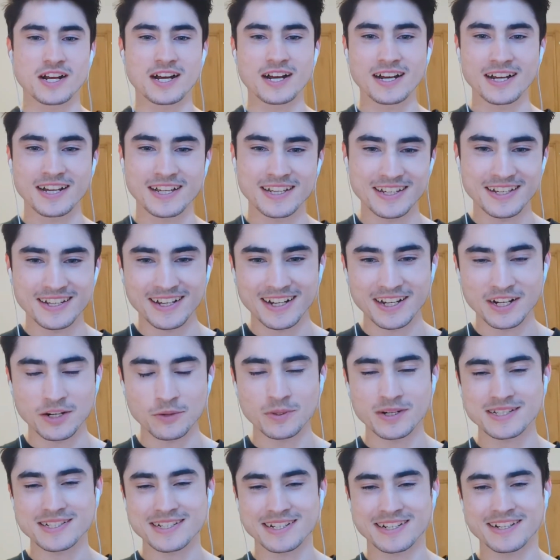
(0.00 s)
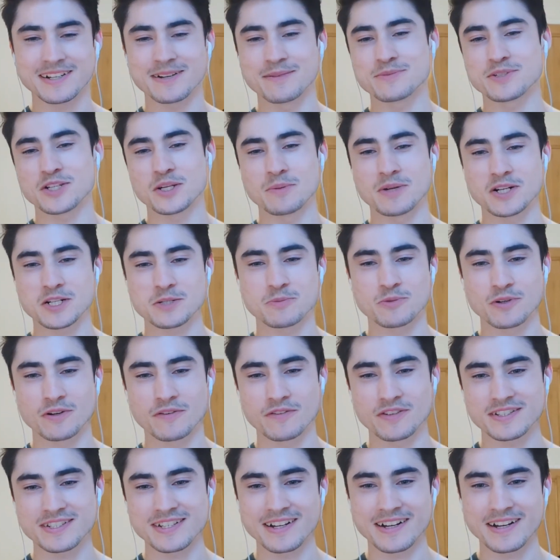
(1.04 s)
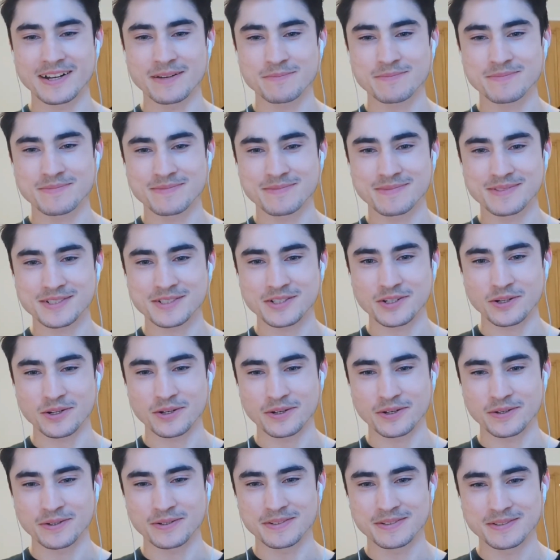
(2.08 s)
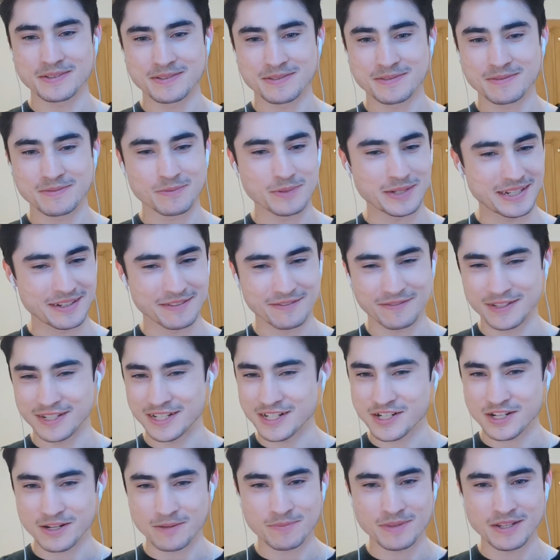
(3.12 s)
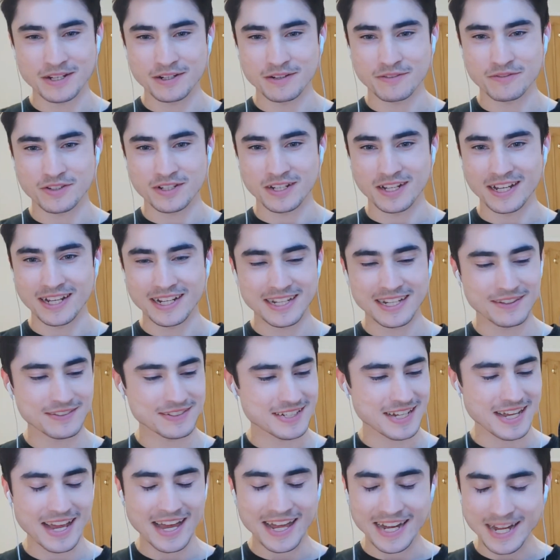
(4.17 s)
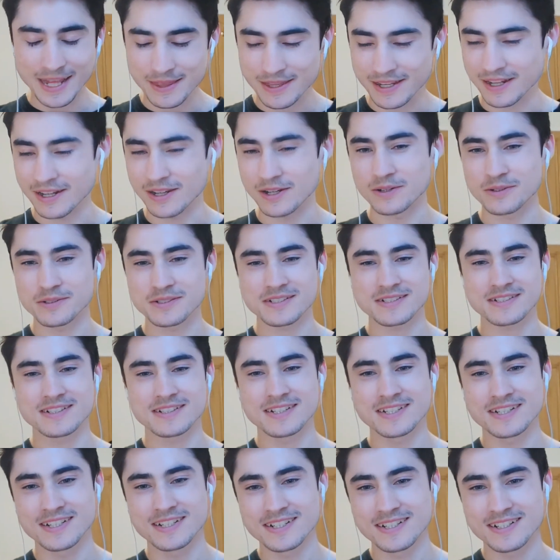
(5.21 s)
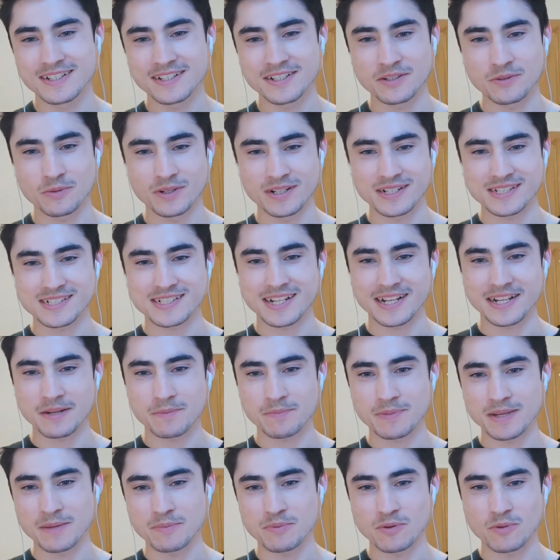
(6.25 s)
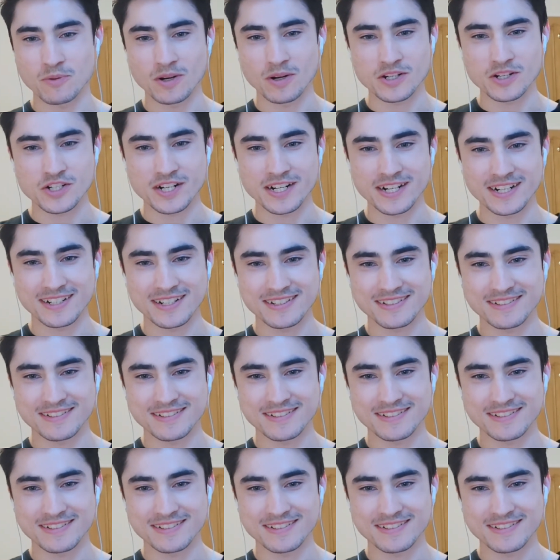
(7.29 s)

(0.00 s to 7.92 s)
I don't want to take up too much more of your time, so we can finish up there if you like. Is there anything else you want to say to people watching?